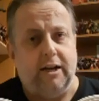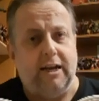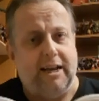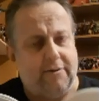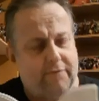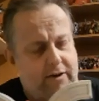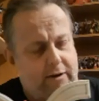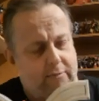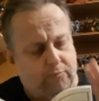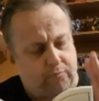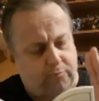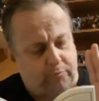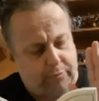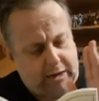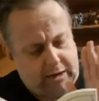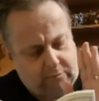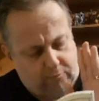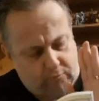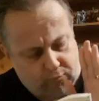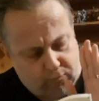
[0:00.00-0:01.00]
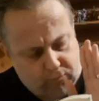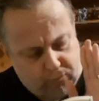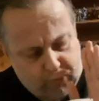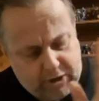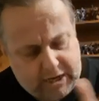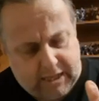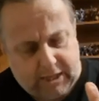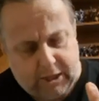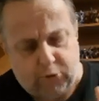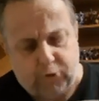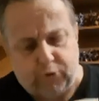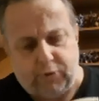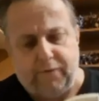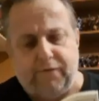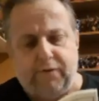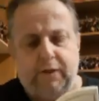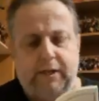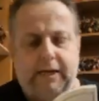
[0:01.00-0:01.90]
If I'm being really truthful